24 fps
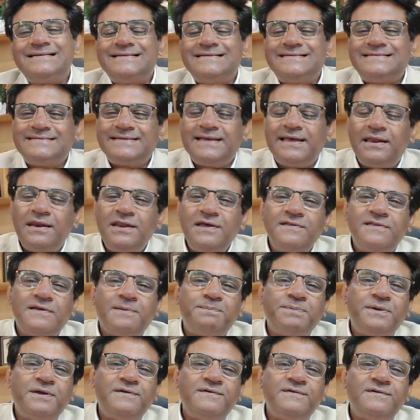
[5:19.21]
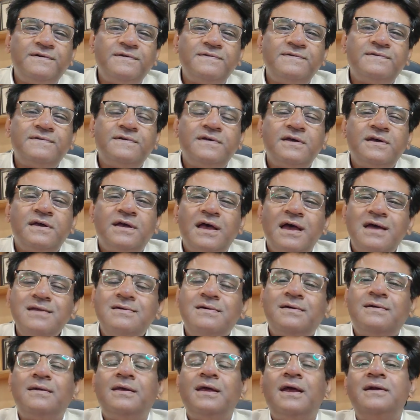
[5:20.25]
skilling the patients,
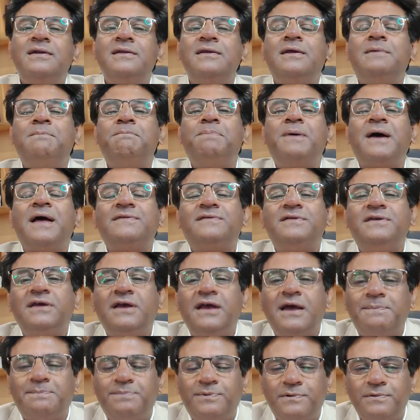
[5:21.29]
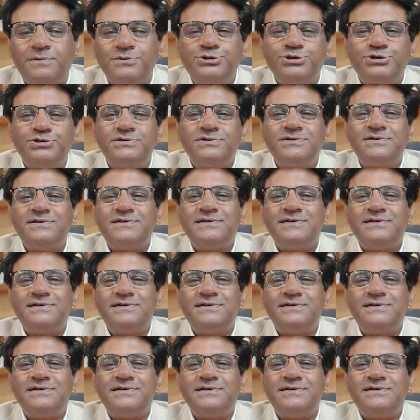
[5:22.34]
and create an empathetic approach